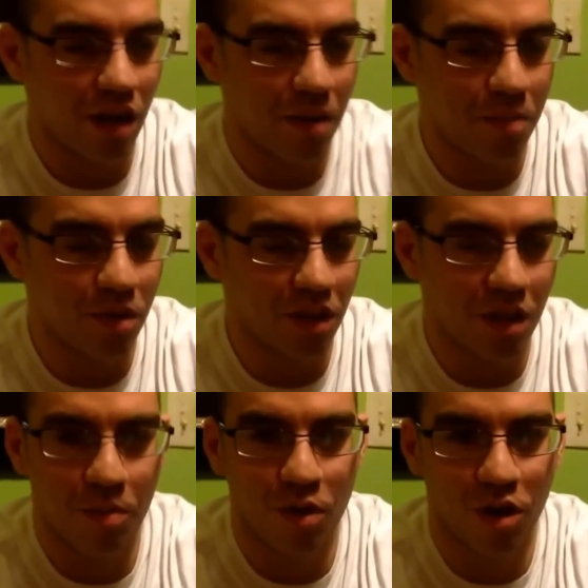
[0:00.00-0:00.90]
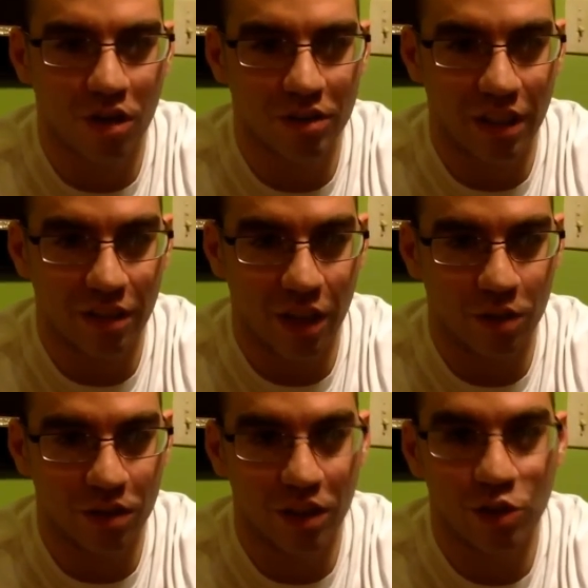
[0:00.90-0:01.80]
I put a couple cards out that I
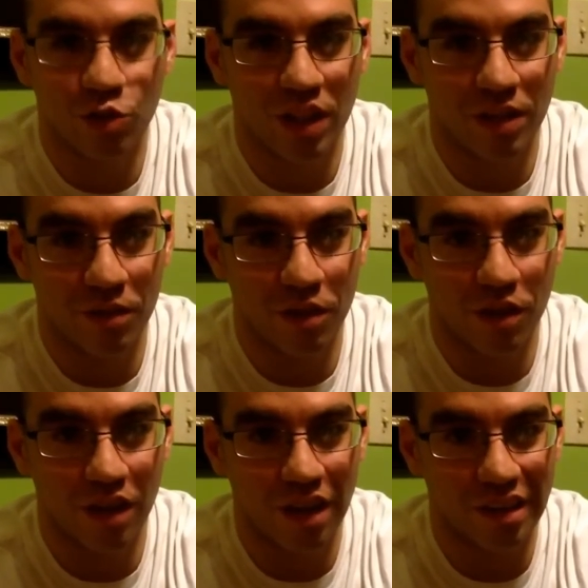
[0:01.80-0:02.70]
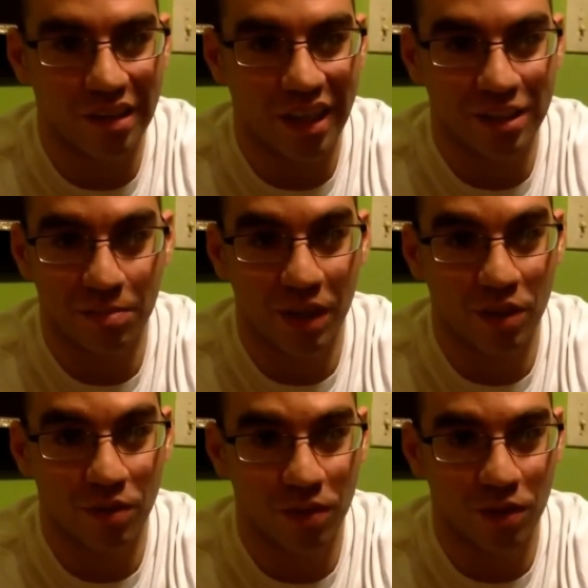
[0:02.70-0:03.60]
was going to trade for a nice
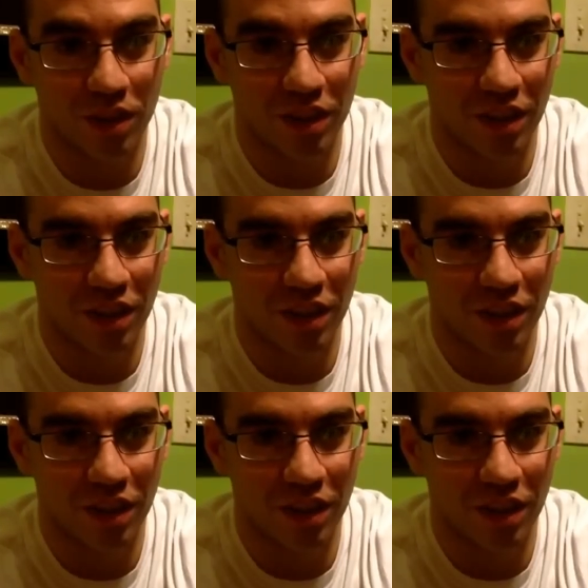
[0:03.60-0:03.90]
Michael Floyd,